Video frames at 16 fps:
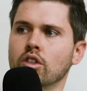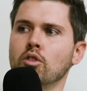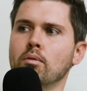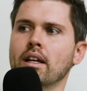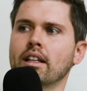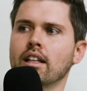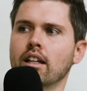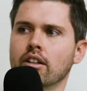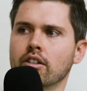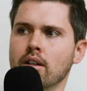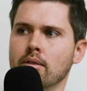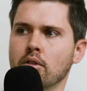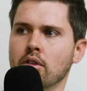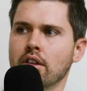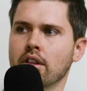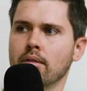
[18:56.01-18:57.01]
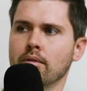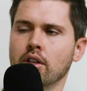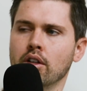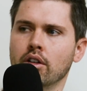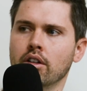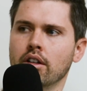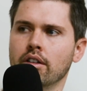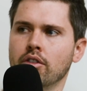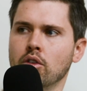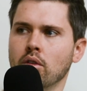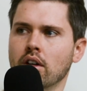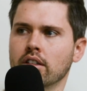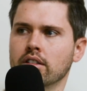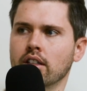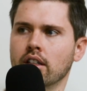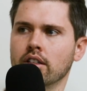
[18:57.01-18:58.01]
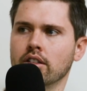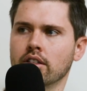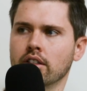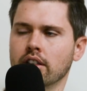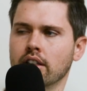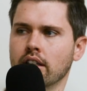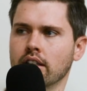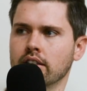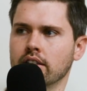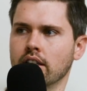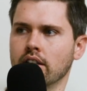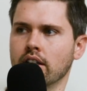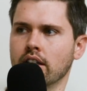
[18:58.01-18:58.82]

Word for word: you make that agreement with them. You know, if you want to sell, you can kick us out